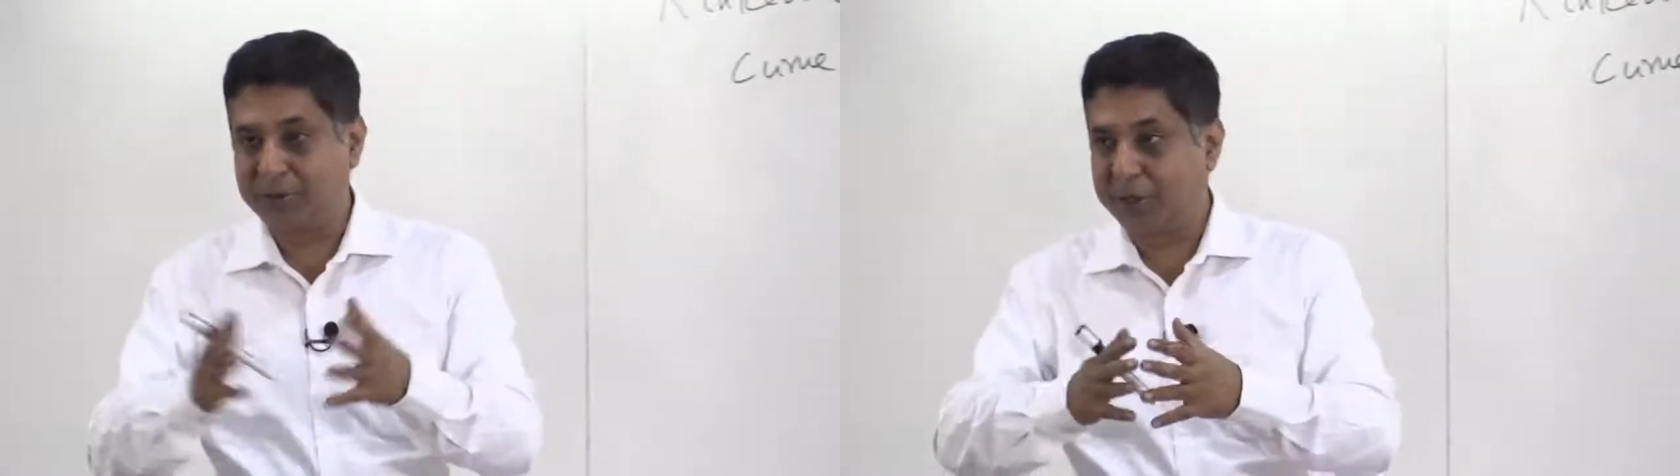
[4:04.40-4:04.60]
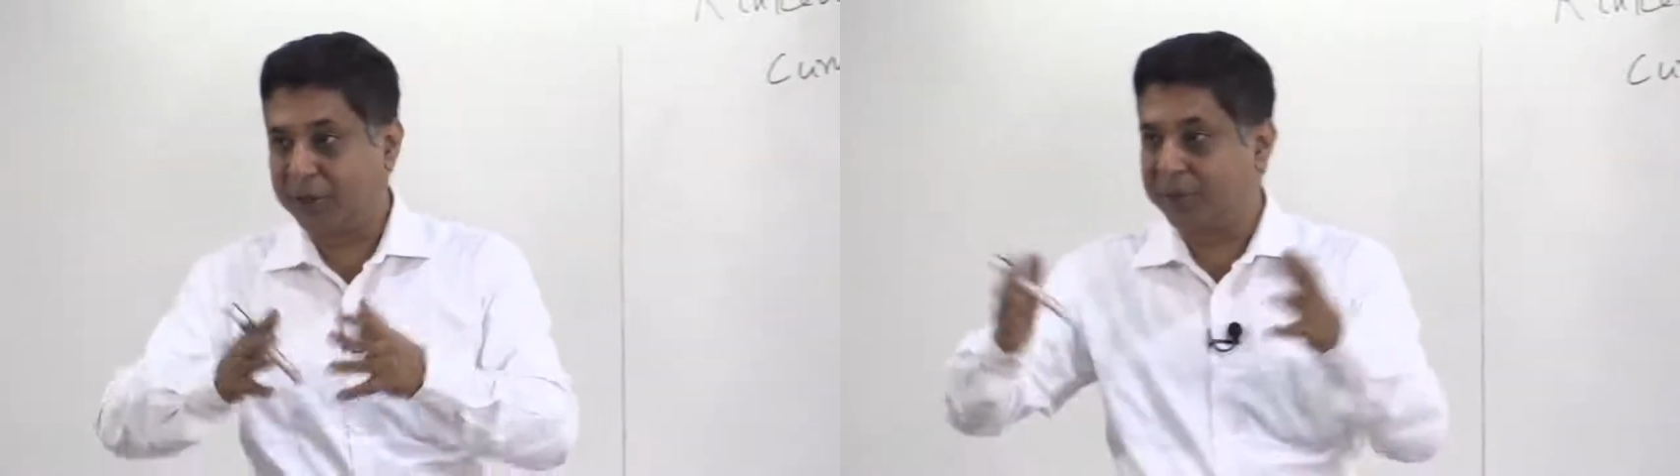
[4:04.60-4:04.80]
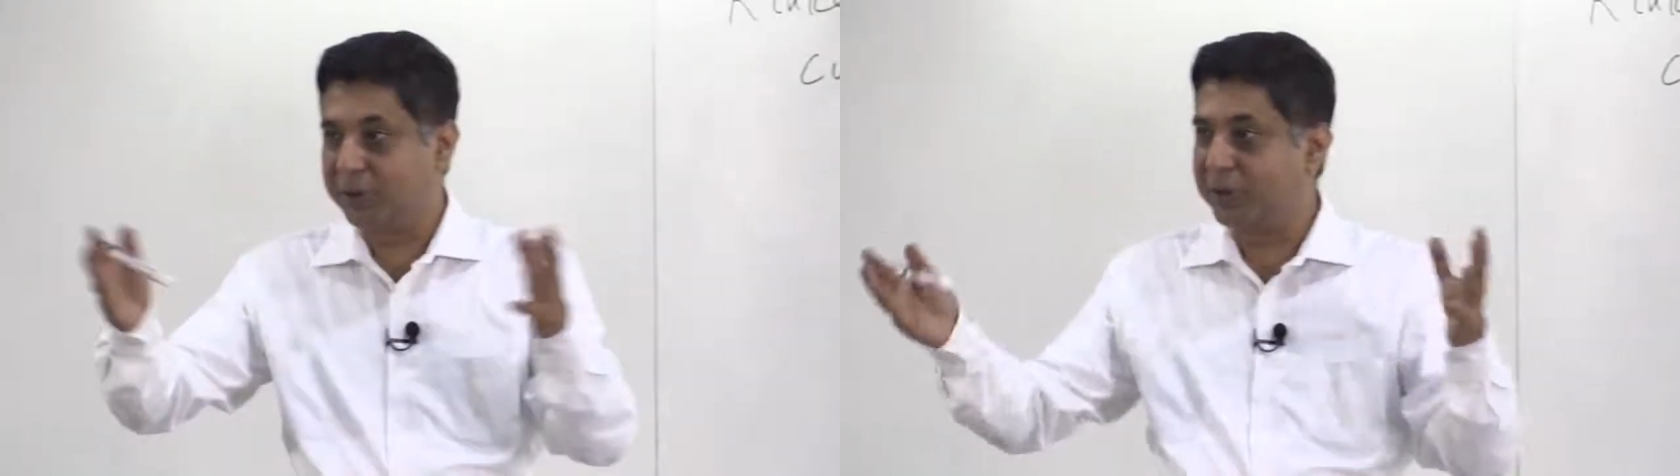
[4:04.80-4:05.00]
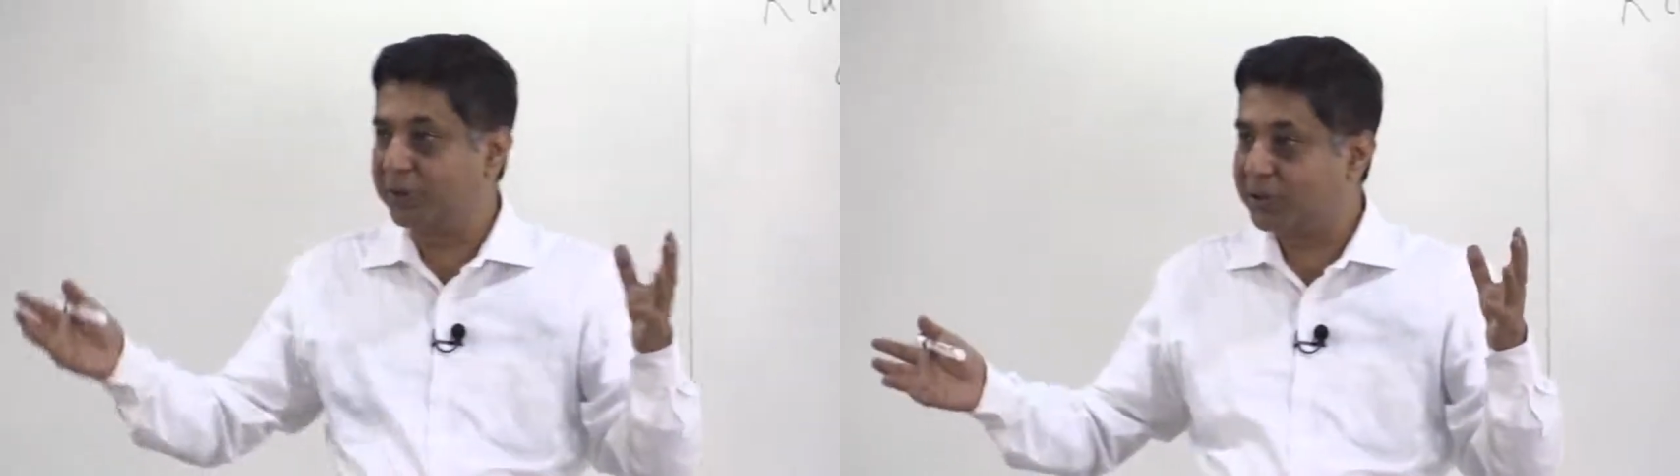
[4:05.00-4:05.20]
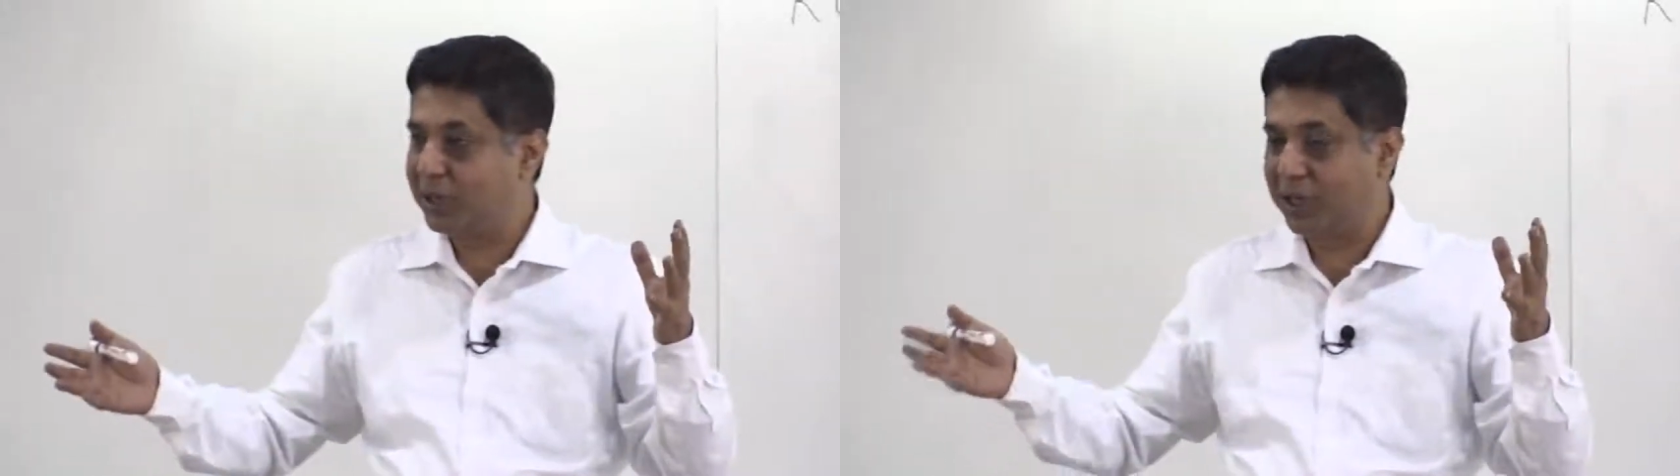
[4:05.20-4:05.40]
were
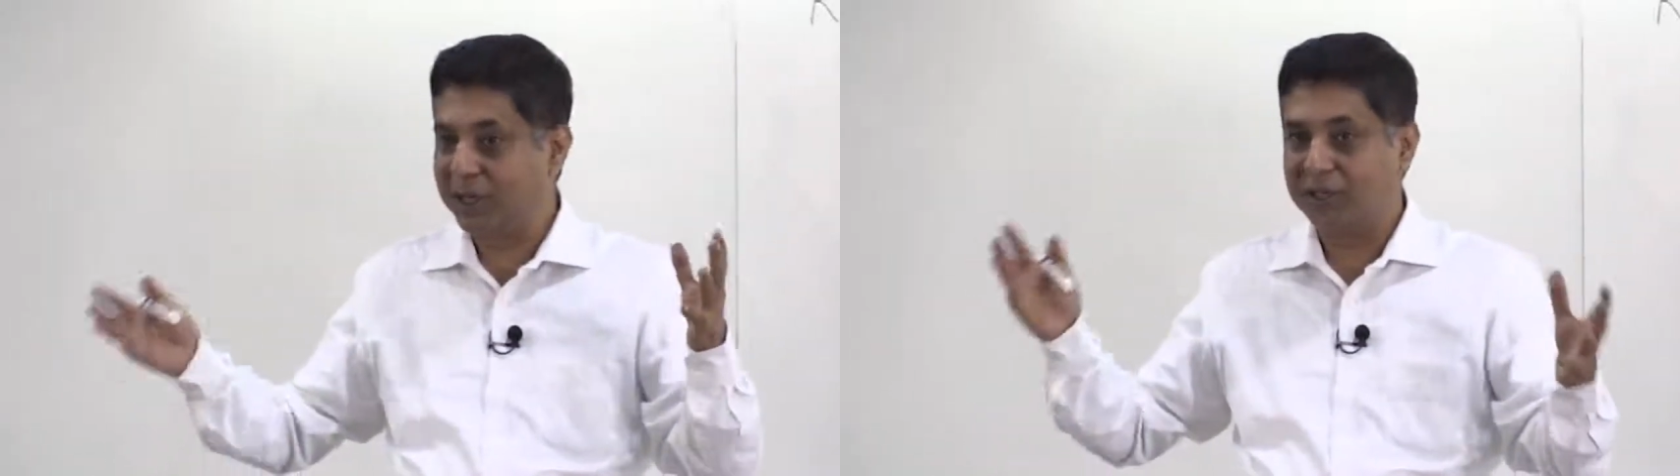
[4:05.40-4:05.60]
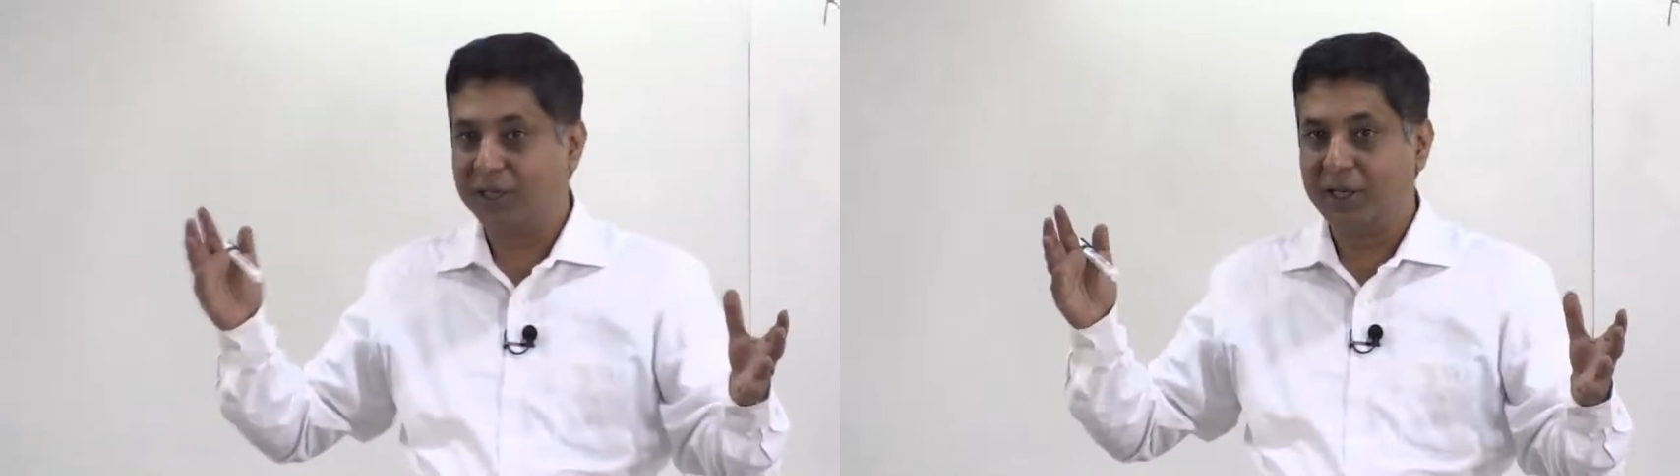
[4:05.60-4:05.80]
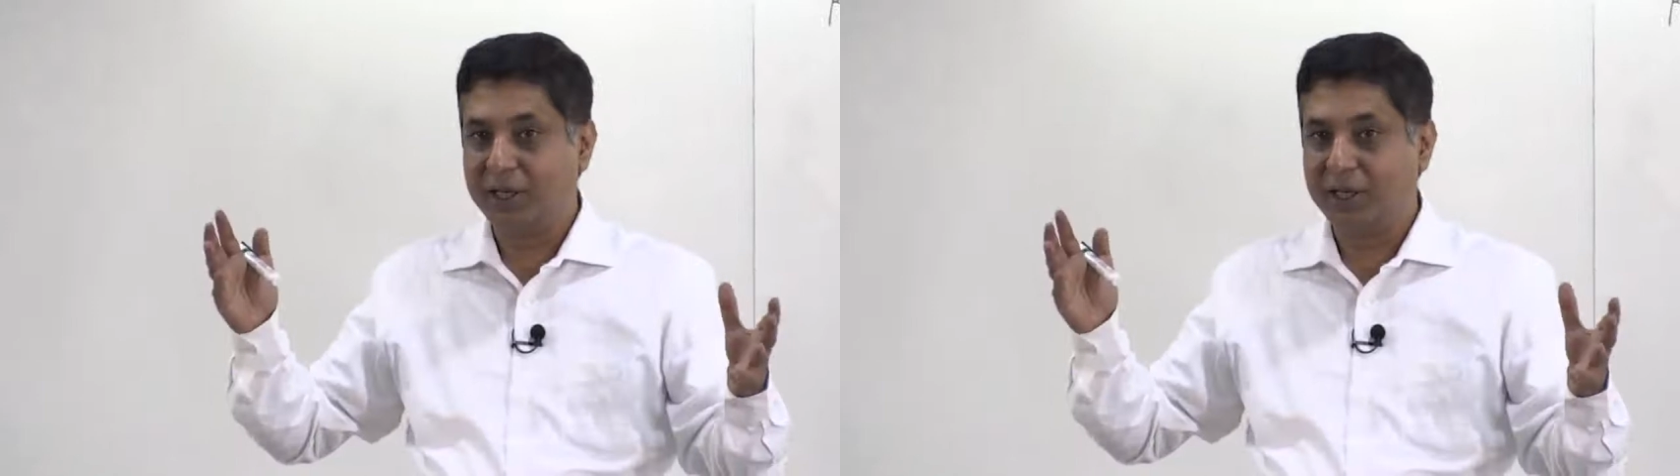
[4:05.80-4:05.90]
producing,